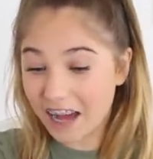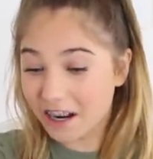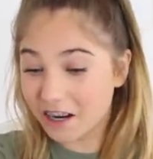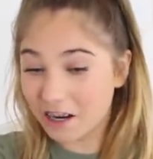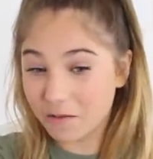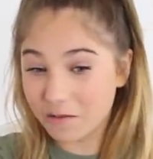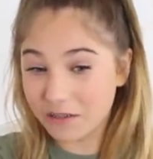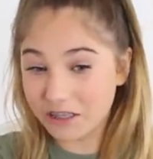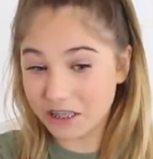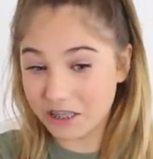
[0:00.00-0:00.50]
don't
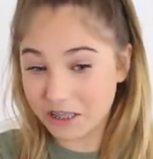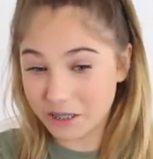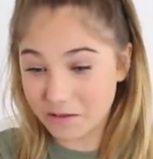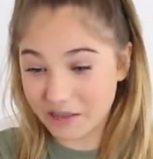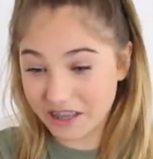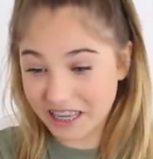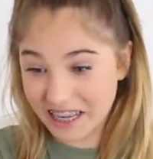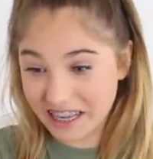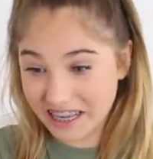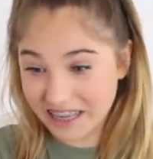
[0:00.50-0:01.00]
know what to do
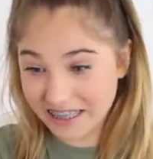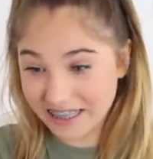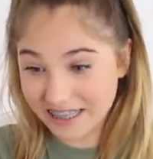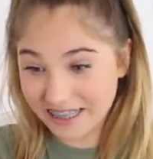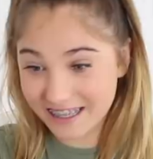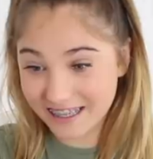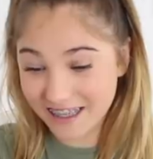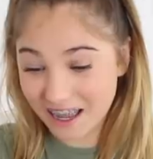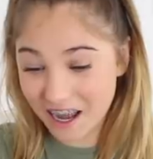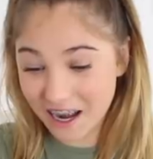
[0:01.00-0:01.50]
with these
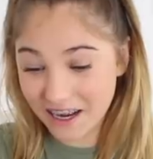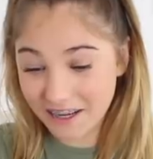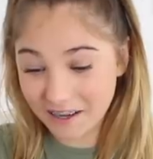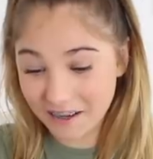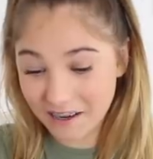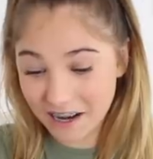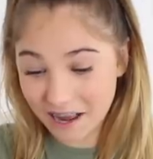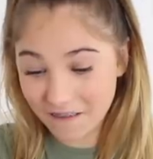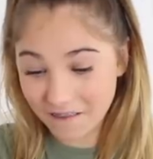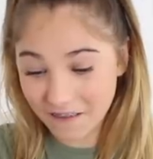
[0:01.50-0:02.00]
because I
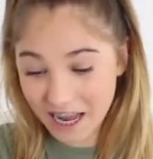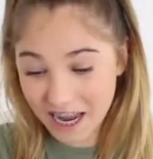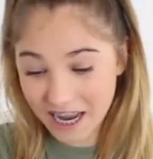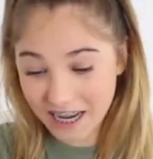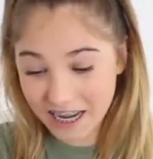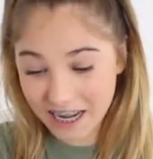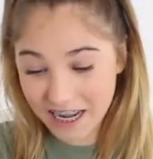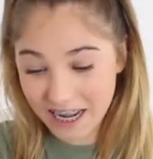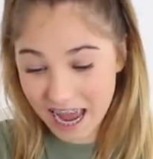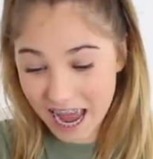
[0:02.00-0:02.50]
don't have
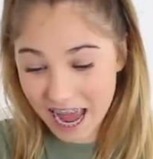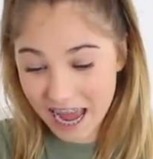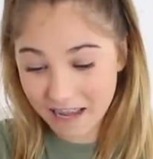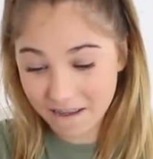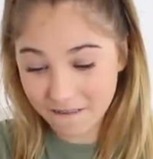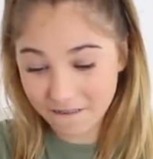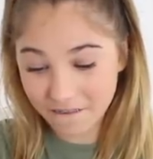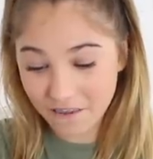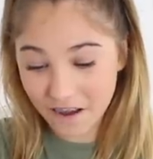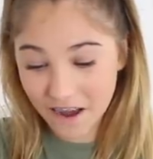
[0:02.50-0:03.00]
any
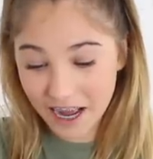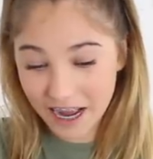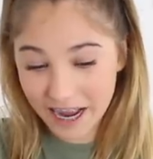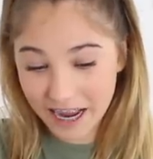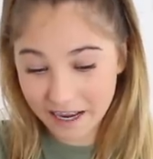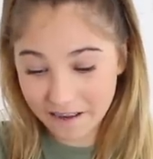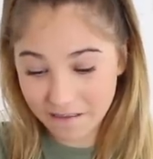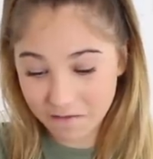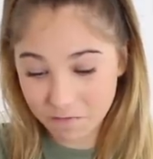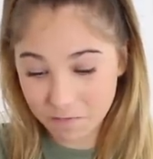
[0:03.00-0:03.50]

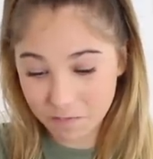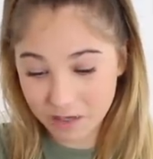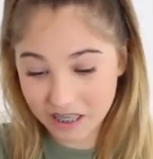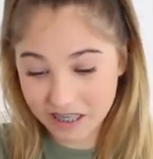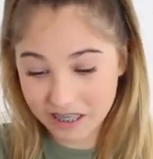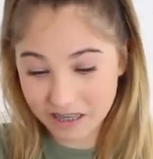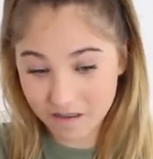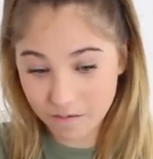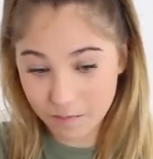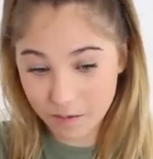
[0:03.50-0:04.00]
A5
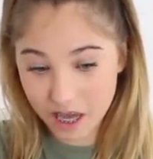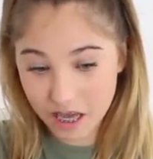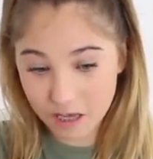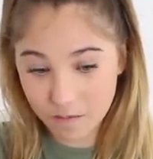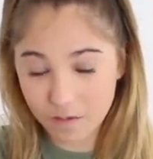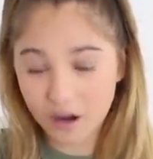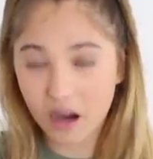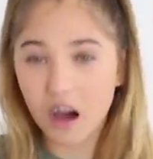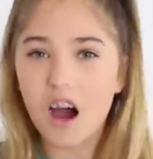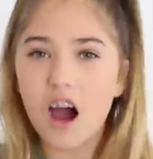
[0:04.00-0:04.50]
pieces of
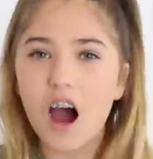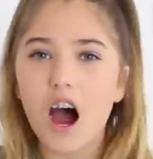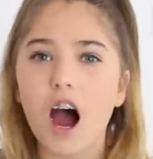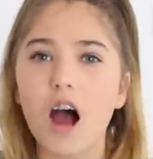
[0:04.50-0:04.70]
paper.